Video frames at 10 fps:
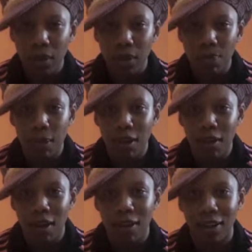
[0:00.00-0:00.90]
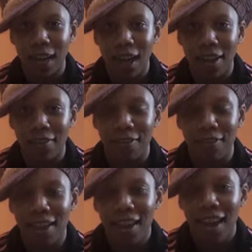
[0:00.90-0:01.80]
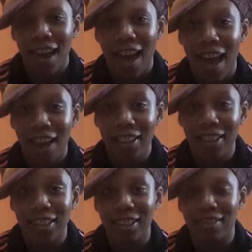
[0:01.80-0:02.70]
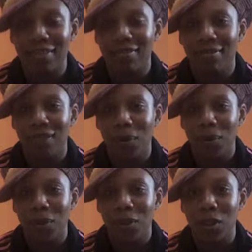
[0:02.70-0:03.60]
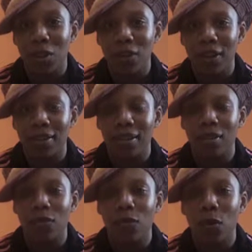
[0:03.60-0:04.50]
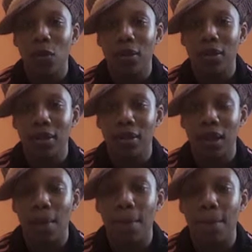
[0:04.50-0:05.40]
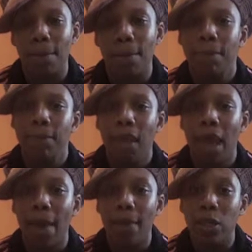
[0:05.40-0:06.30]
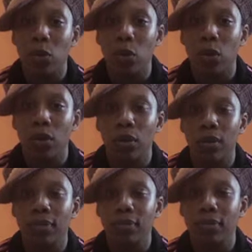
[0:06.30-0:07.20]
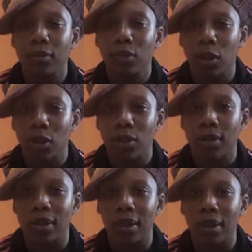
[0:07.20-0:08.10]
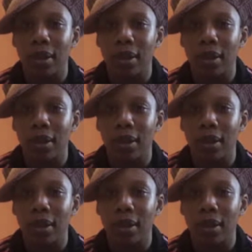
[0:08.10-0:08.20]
depend on in life actually don't serve us and enforce some habitual crutches and